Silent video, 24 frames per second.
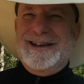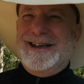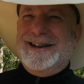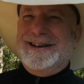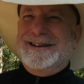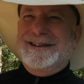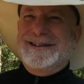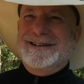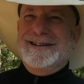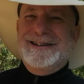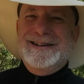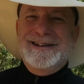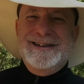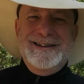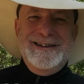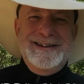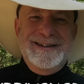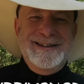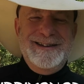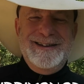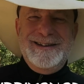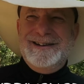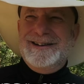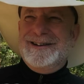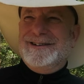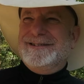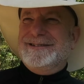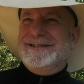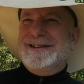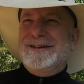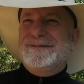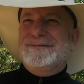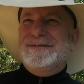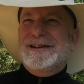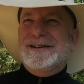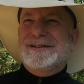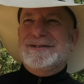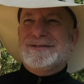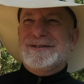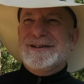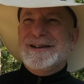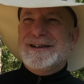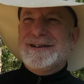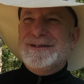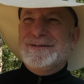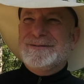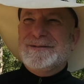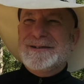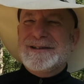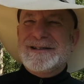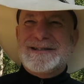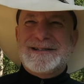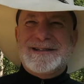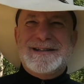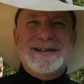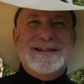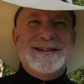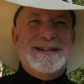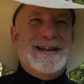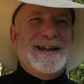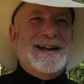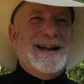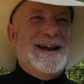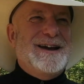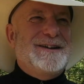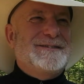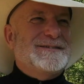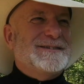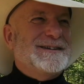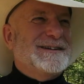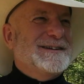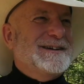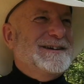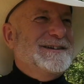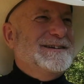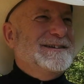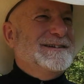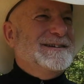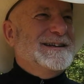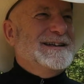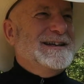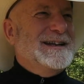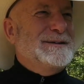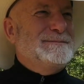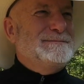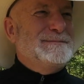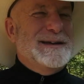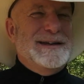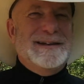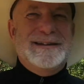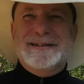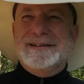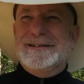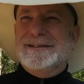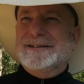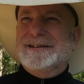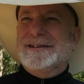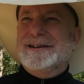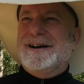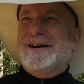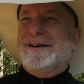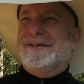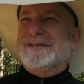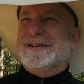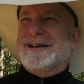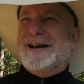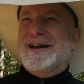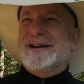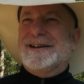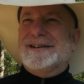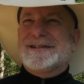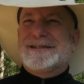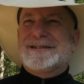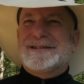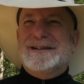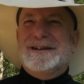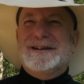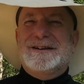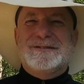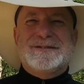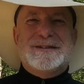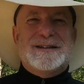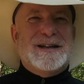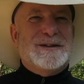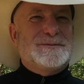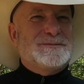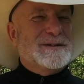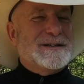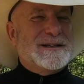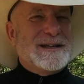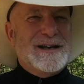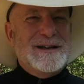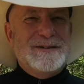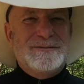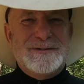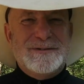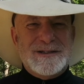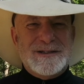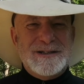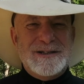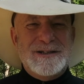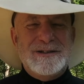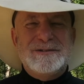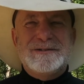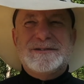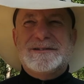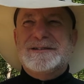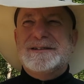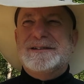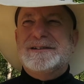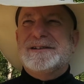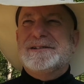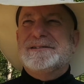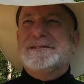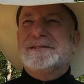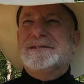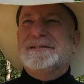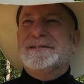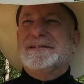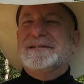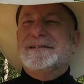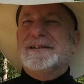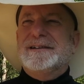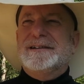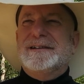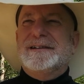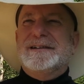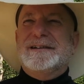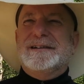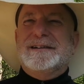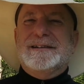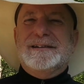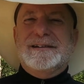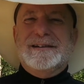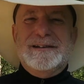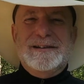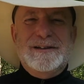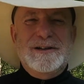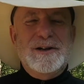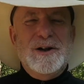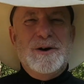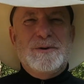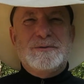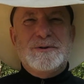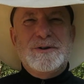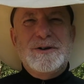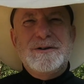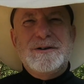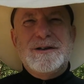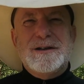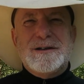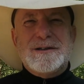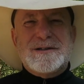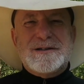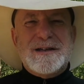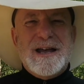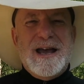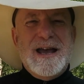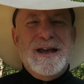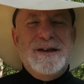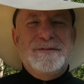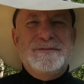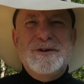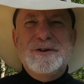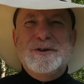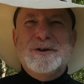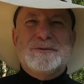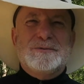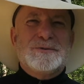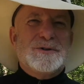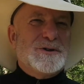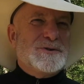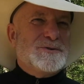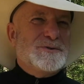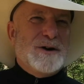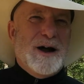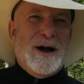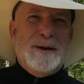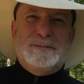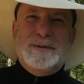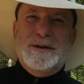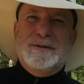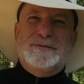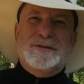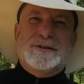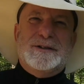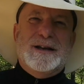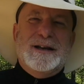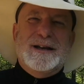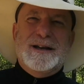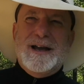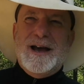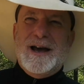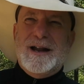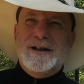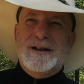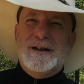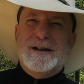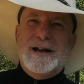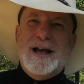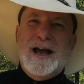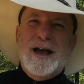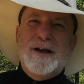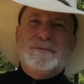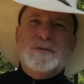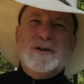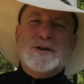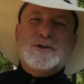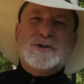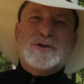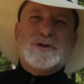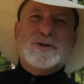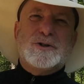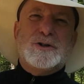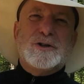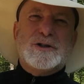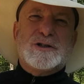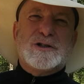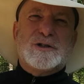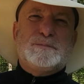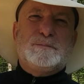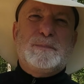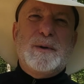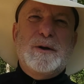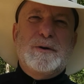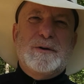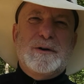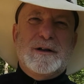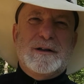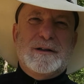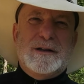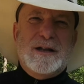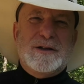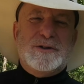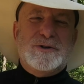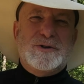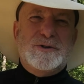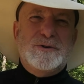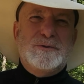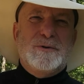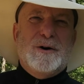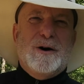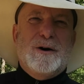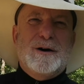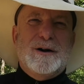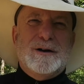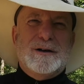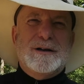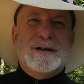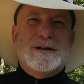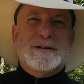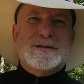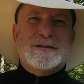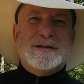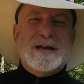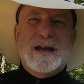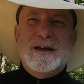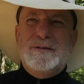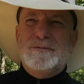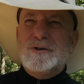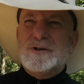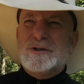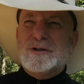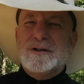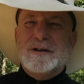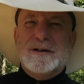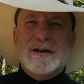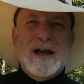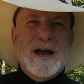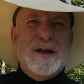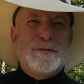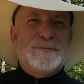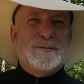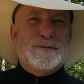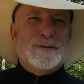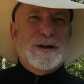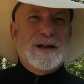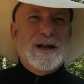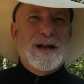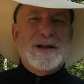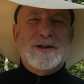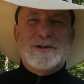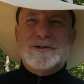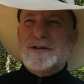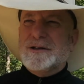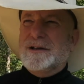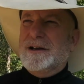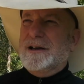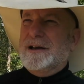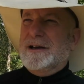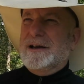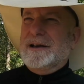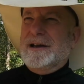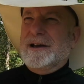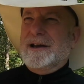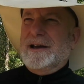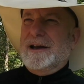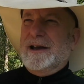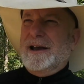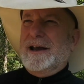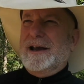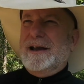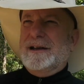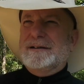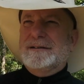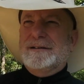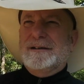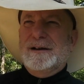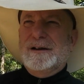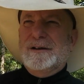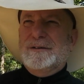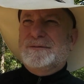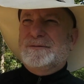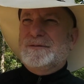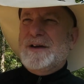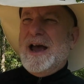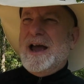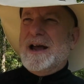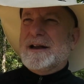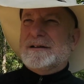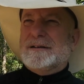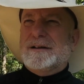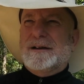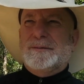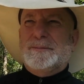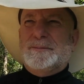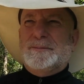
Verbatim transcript: and you know they've been drinking whiskey that afternoon and they've been doing all kind of stuff because that's what they used to doing. You know, when you get saved, you don't just drop everything out of your life. It's the spirit that you are get saved. You still got flesh, and in fact,